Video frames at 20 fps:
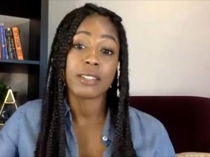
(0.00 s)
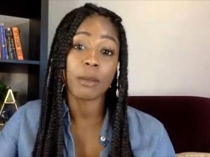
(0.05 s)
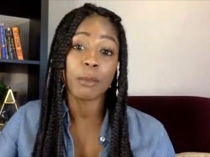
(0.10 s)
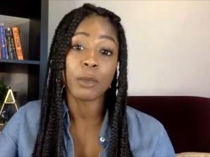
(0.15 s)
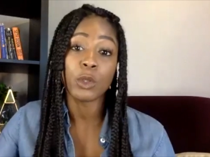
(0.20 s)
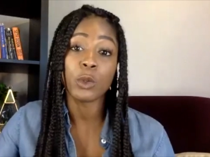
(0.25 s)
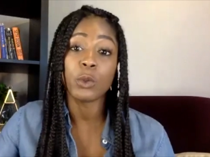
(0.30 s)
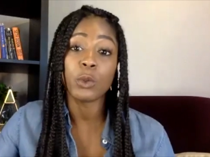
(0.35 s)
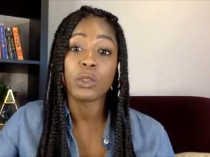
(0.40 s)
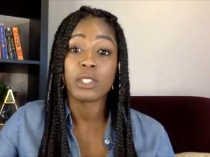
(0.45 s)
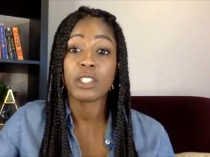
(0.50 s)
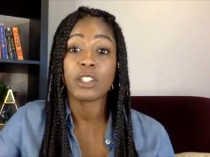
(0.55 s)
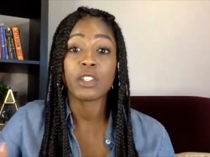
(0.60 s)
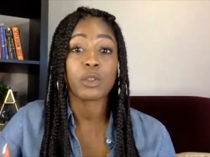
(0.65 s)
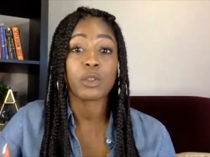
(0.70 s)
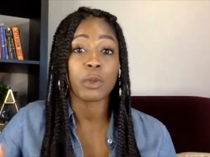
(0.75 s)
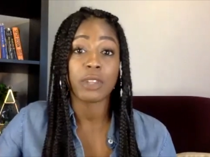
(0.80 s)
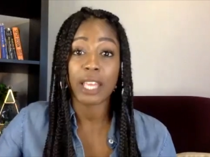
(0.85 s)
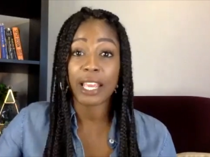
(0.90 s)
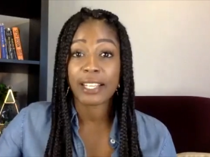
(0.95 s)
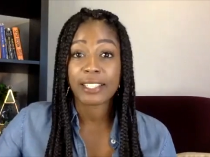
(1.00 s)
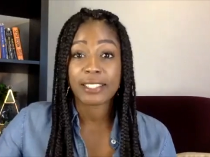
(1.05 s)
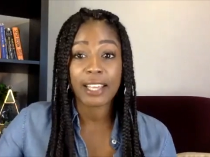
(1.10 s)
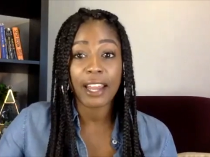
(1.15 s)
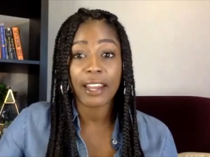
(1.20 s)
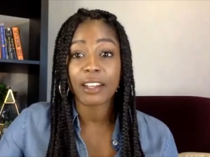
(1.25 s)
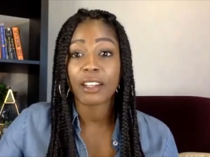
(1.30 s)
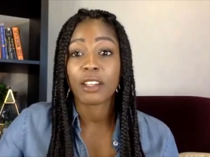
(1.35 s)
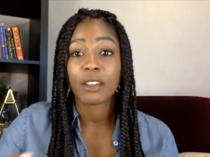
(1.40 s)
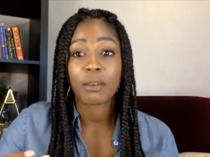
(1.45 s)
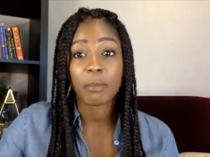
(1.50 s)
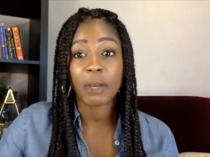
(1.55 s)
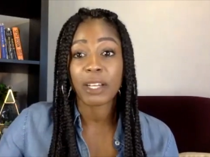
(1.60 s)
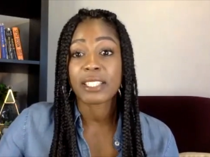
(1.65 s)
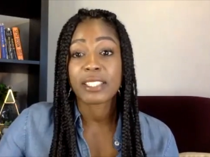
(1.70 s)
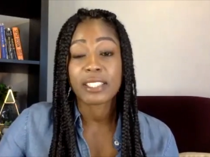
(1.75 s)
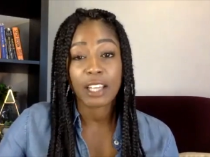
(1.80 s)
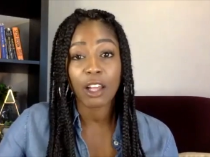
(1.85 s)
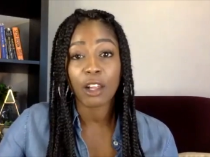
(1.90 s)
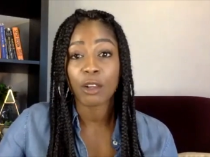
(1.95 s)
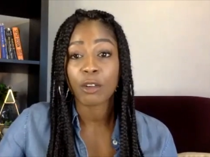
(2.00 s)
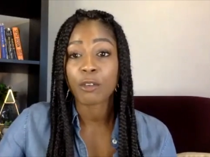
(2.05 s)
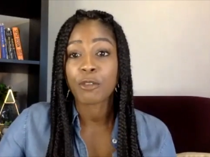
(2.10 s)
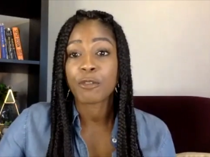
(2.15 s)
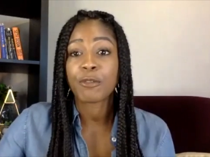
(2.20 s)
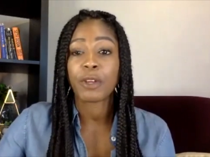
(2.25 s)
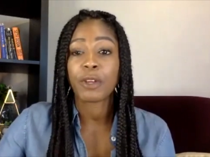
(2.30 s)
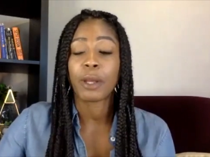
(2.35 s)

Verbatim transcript: someone who deals with anxiety myself,